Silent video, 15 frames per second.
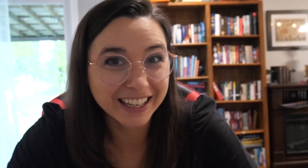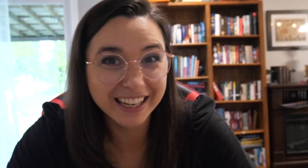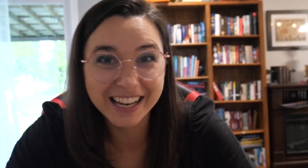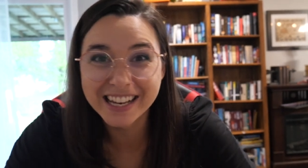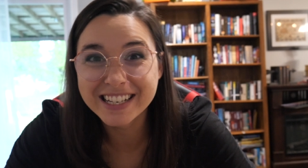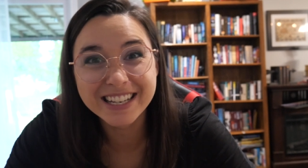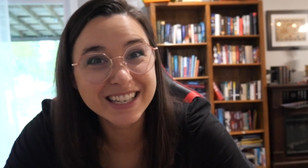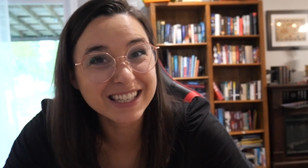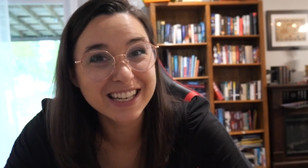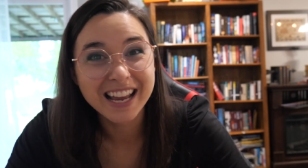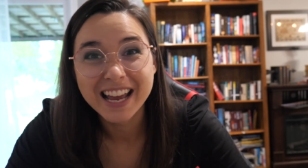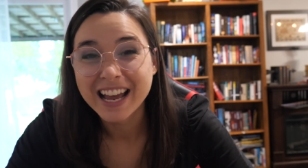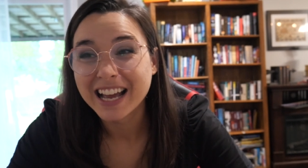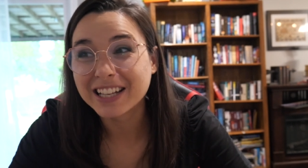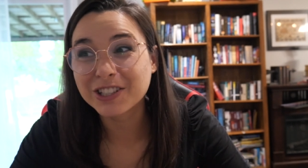like I just
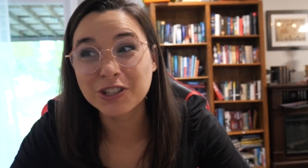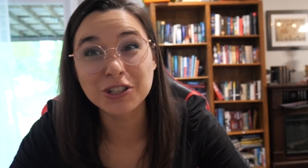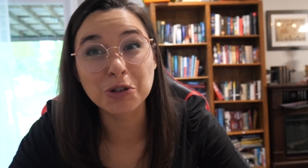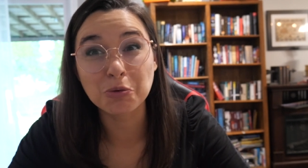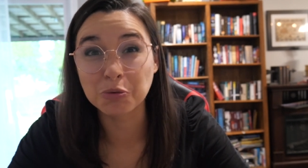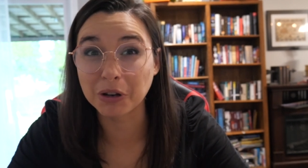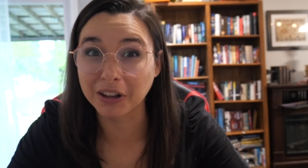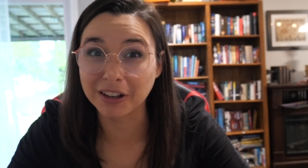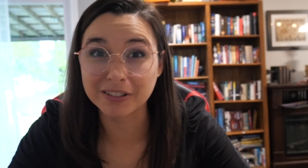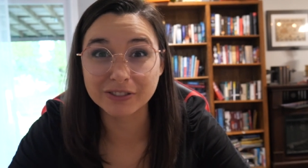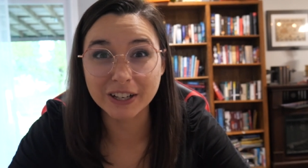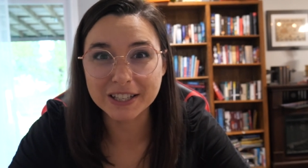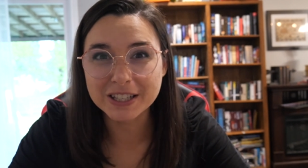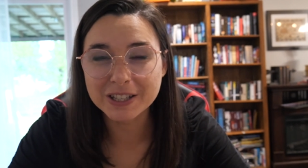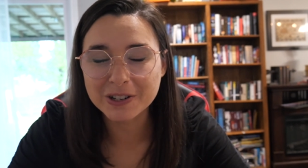it's just a really
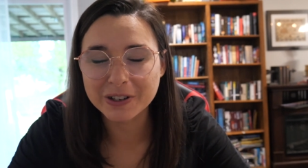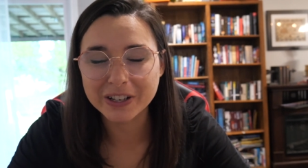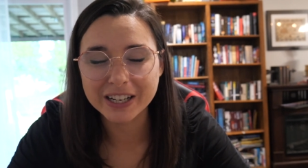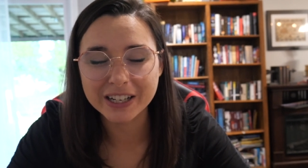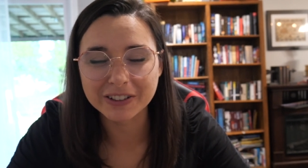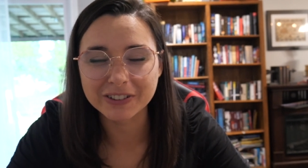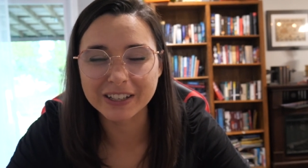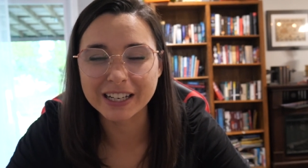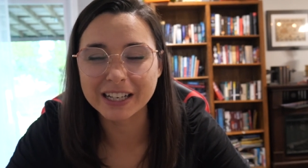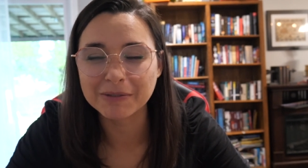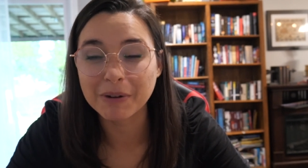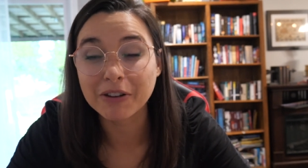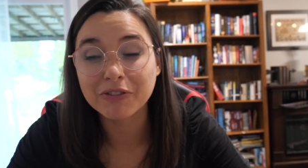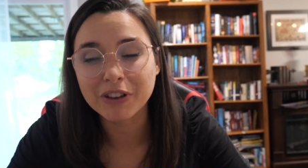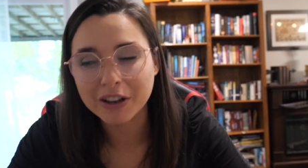fun story to
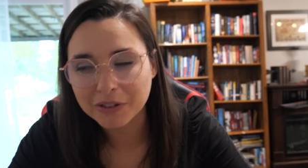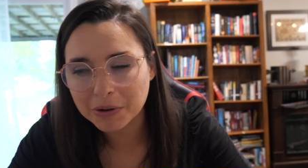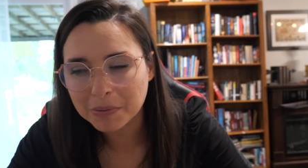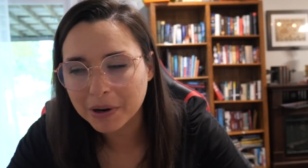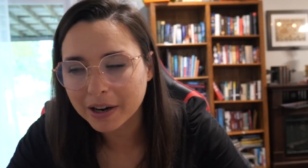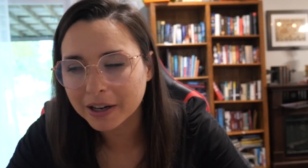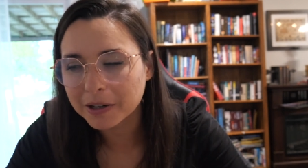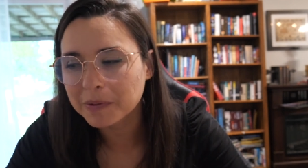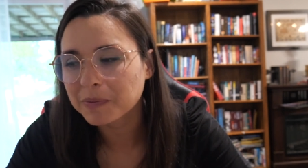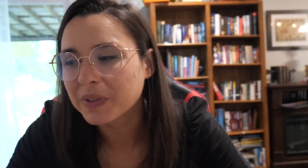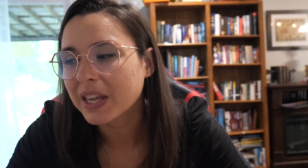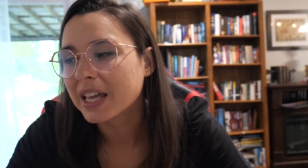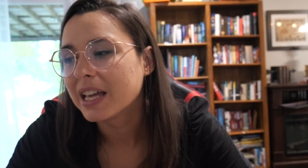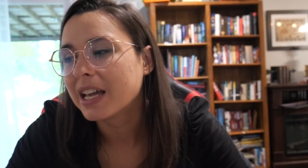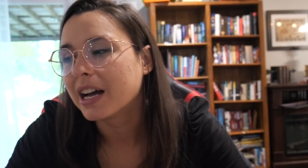read. My favorite part
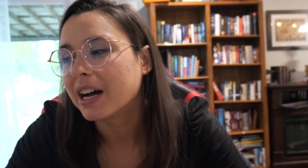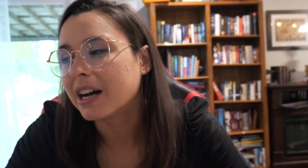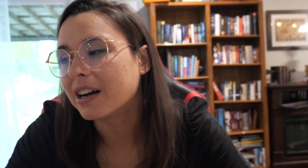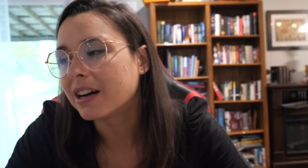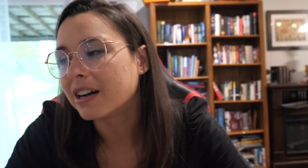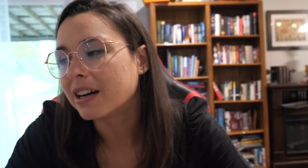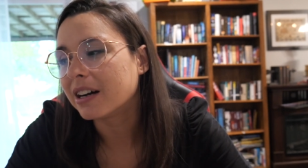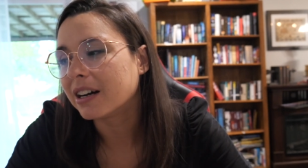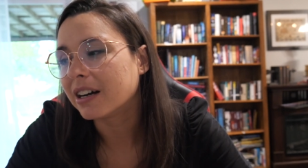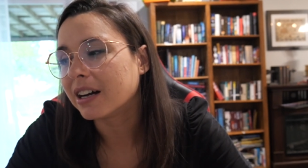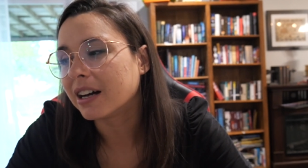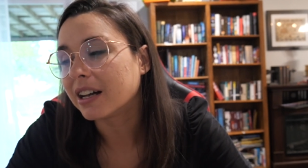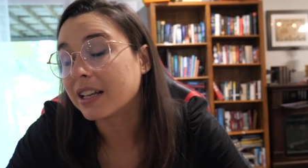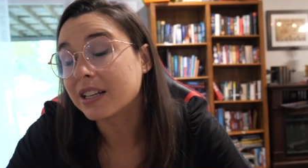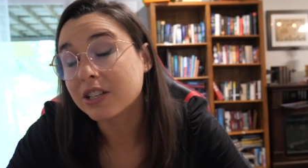
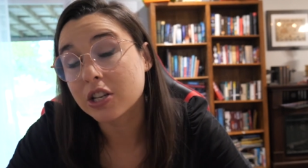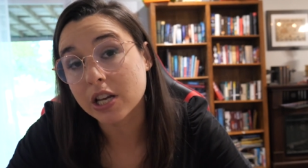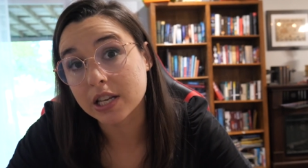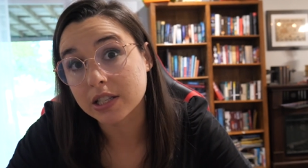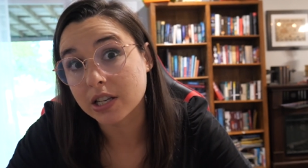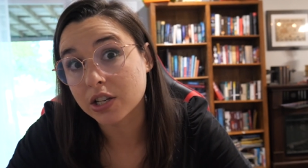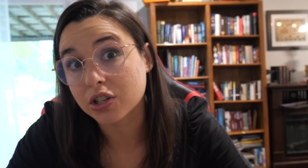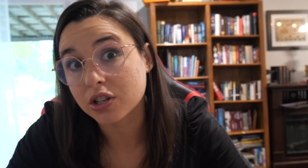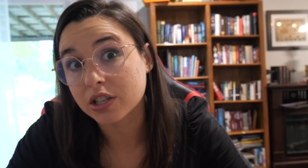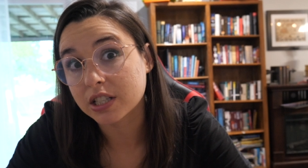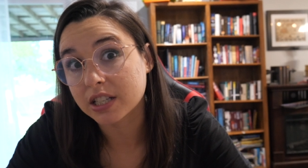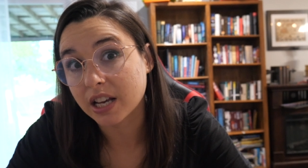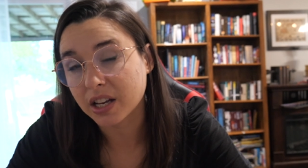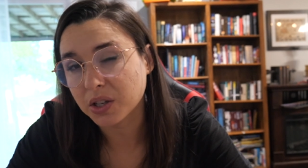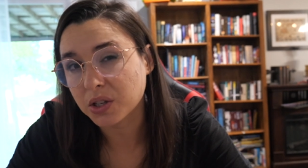uh, I guess I
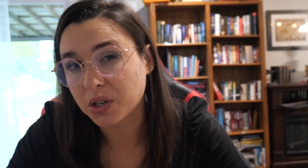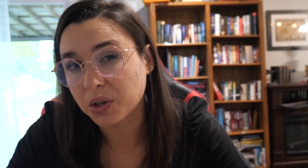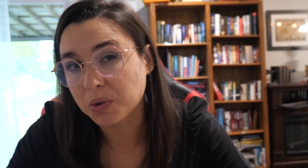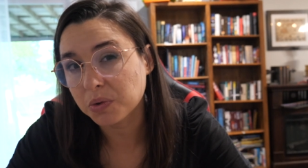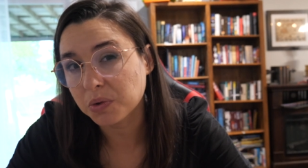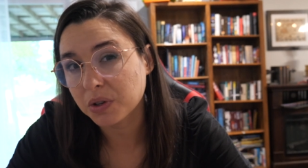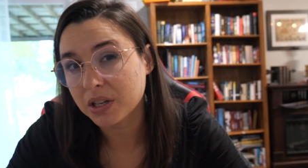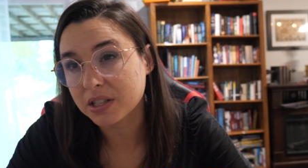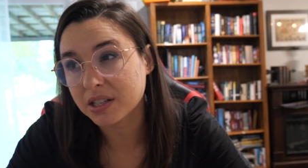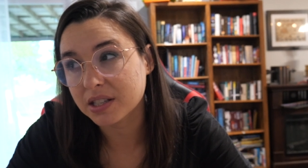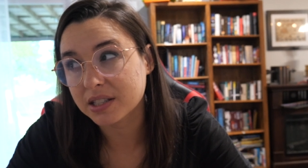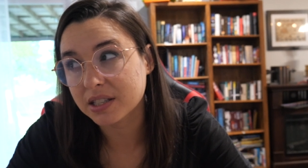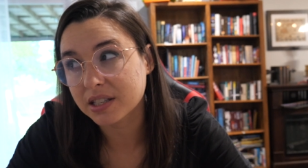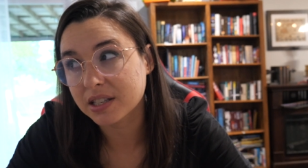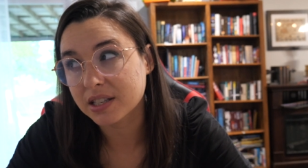shouldn't tell you because
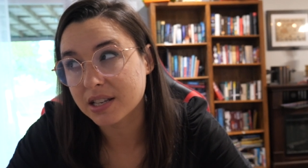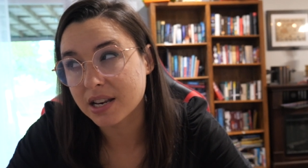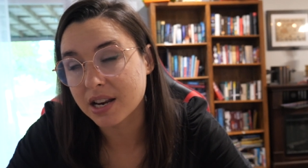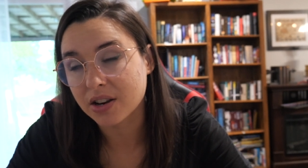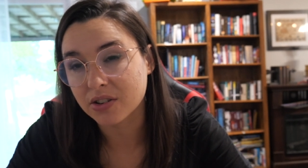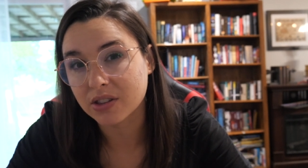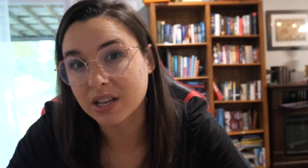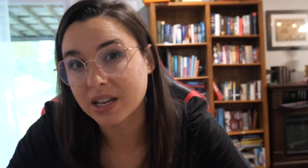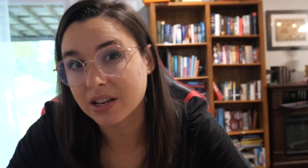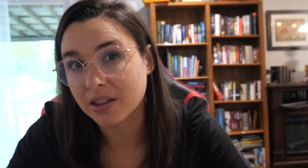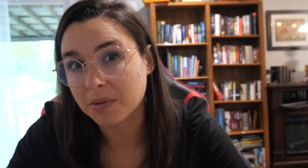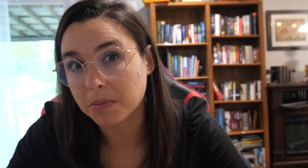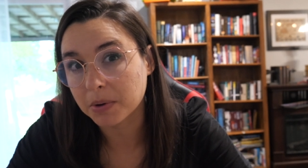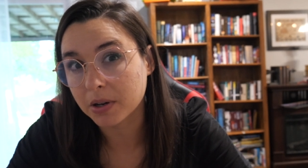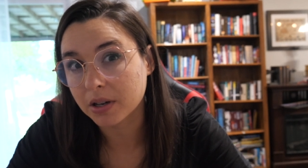it's near the end
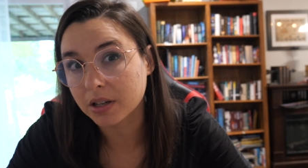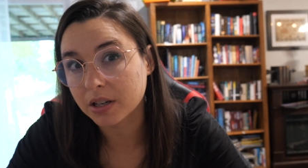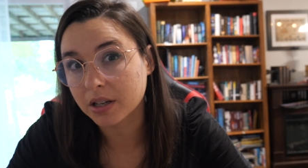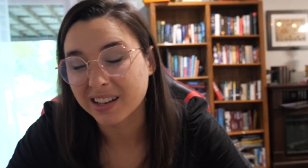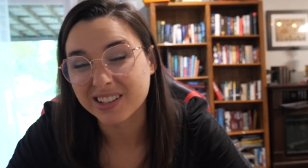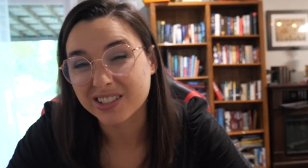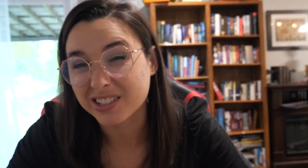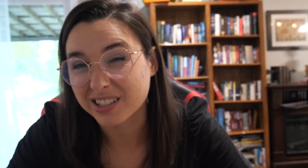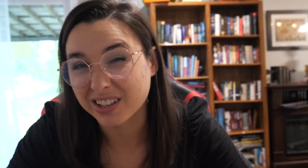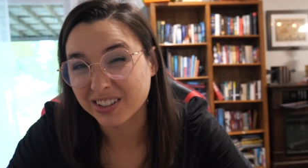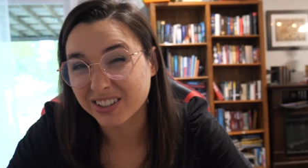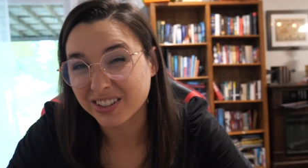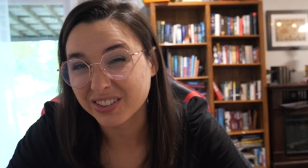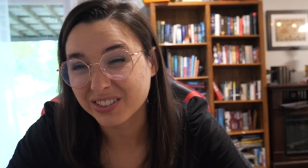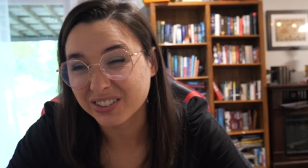of the book. Can I just
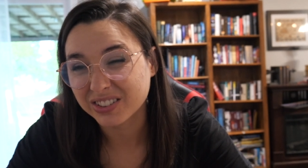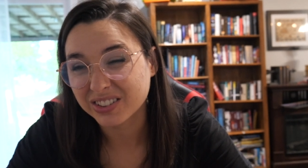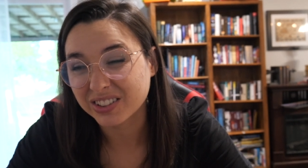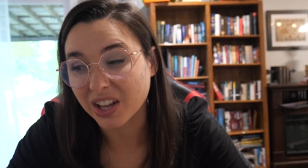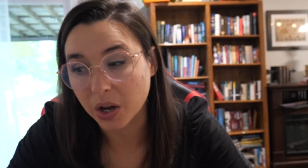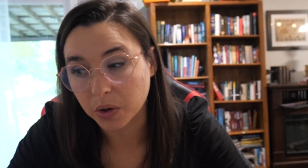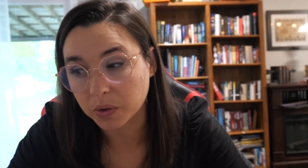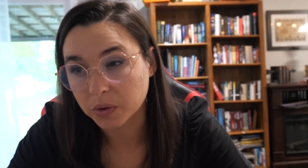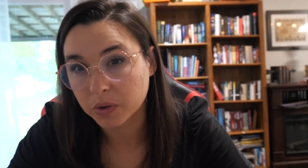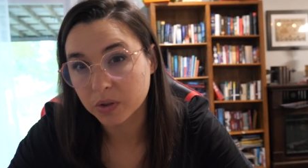tell you? No.